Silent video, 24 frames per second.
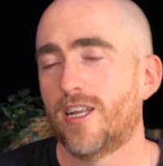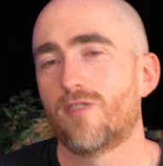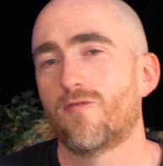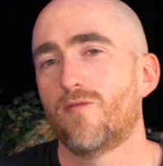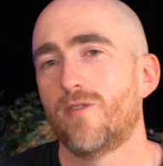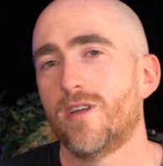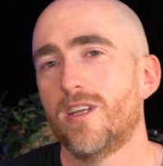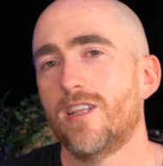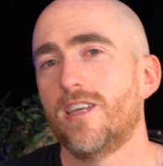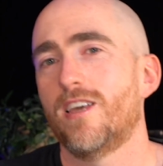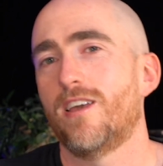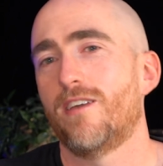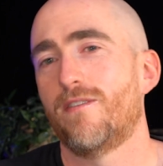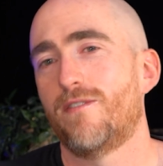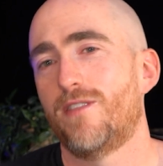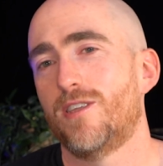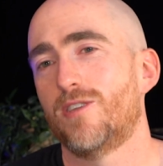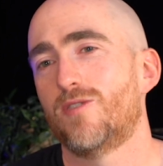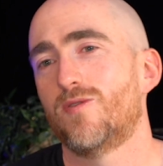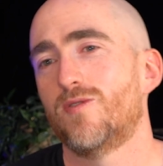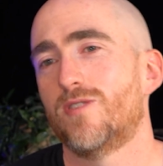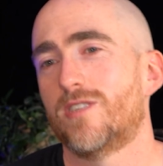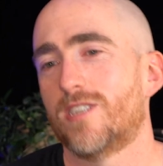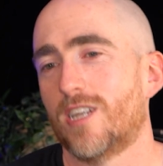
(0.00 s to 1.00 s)
Like, really, if
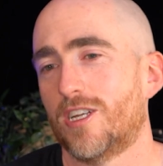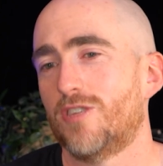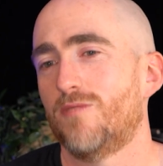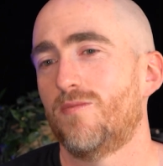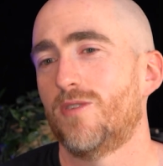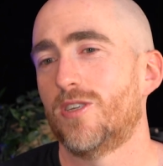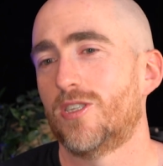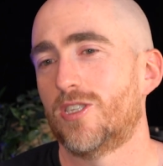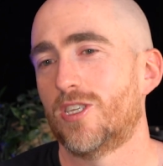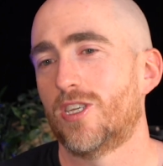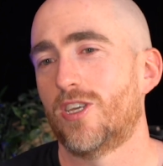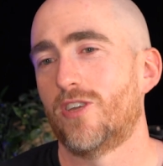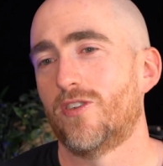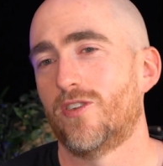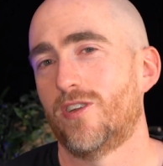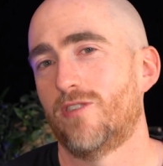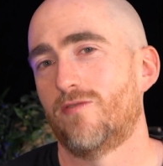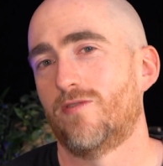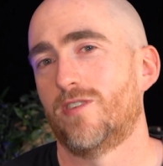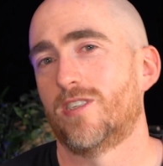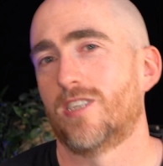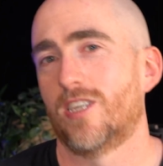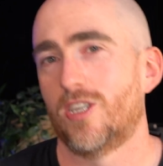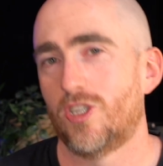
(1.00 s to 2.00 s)
this was such a big security
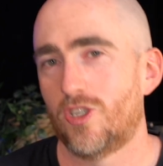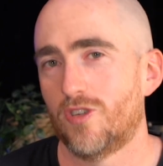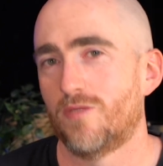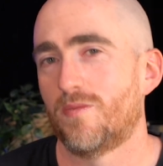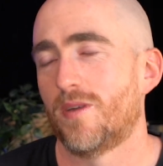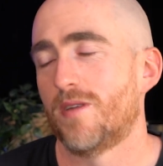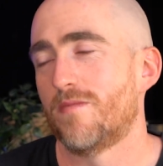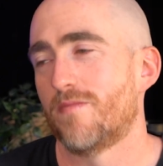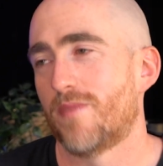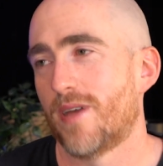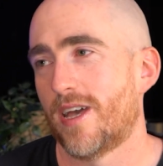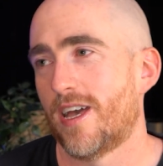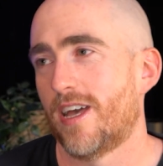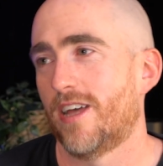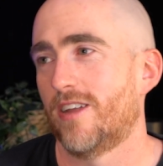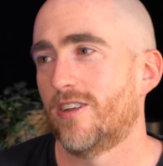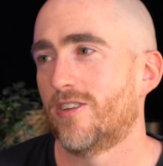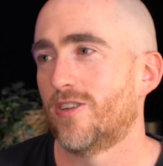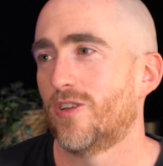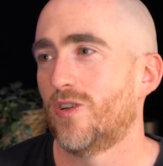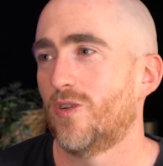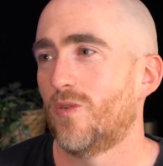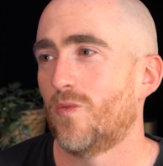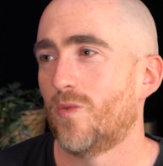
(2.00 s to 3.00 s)
risk, it should have been
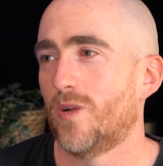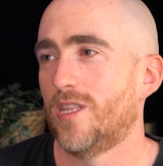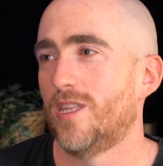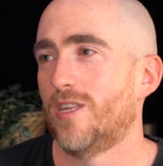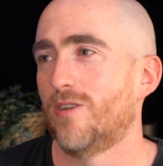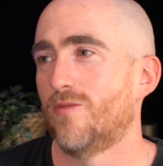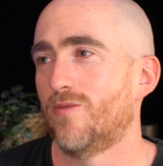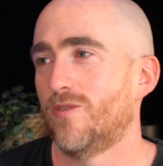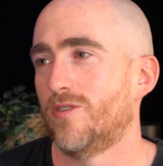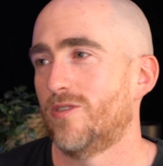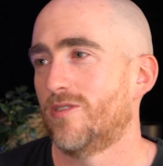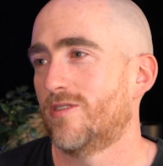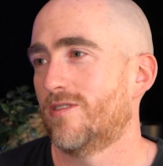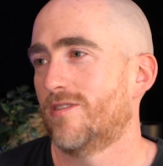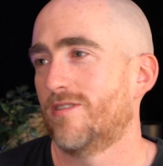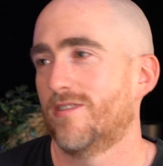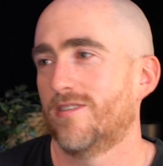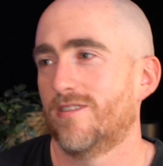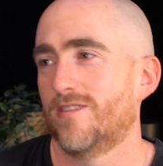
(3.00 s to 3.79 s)
banned when there was.